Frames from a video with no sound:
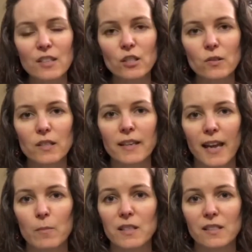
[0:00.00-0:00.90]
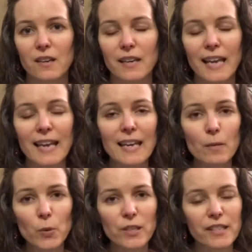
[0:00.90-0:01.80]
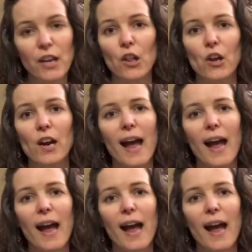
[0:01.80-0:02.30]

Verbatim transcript: shoes on Amazon, and in particular,